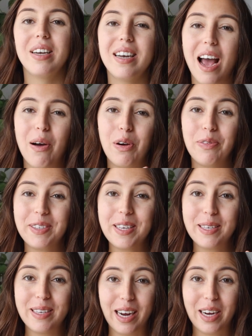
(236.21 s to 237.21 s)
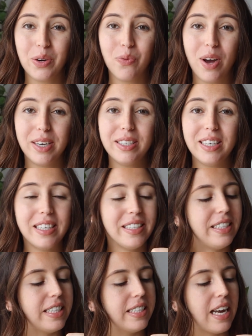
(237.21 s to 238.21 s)
However, the second one
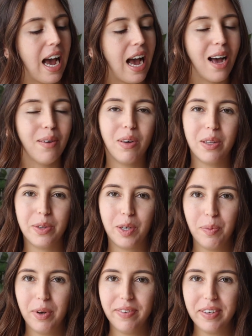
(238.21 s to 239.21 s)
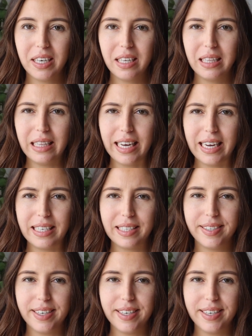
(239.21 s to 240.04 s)
did have a little bit of a glaze